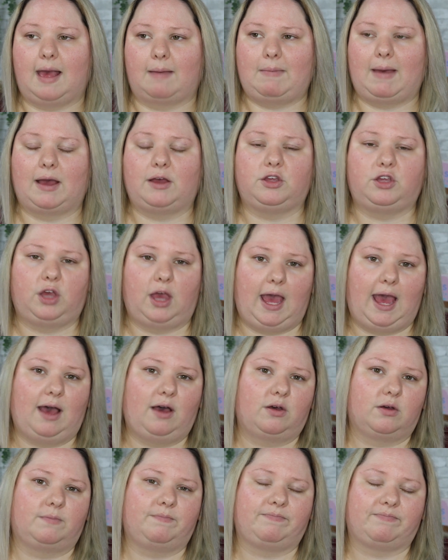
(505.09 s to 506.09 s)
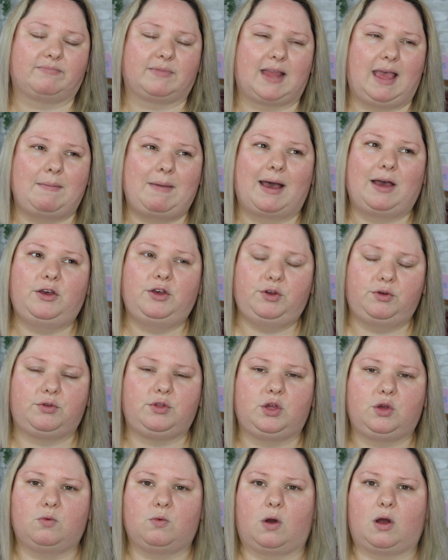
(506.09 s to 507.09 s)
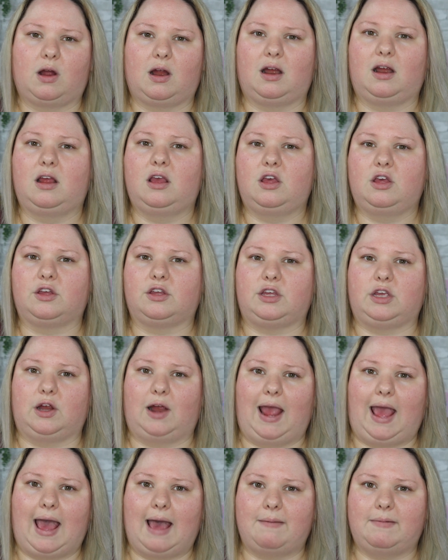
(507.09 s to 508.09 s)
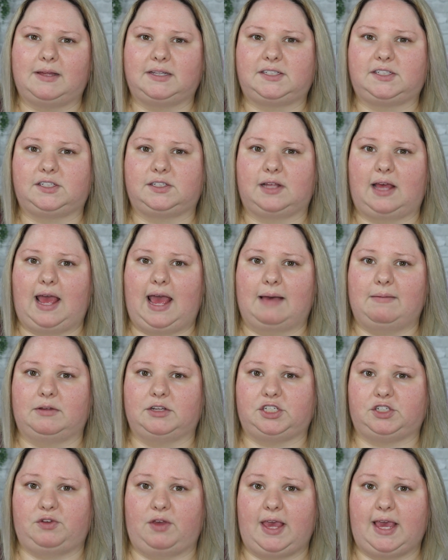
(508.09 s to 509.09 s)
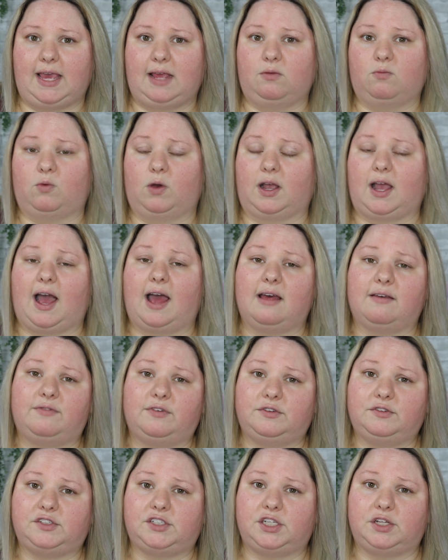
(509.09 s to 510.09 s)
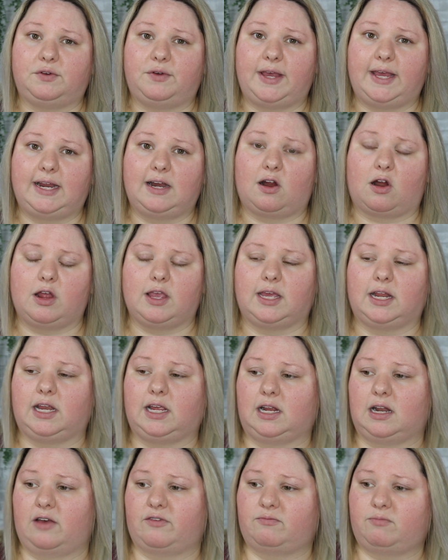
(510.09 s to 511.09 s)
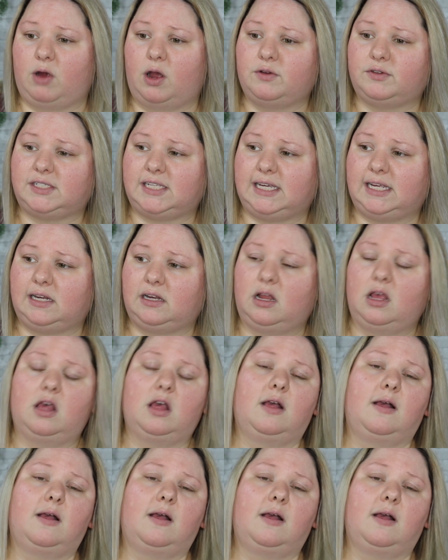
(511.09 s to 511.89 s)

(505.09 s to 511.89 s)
about who you are, your habits, how much you eat, what kind of foods do you eat, are you getting enough protein?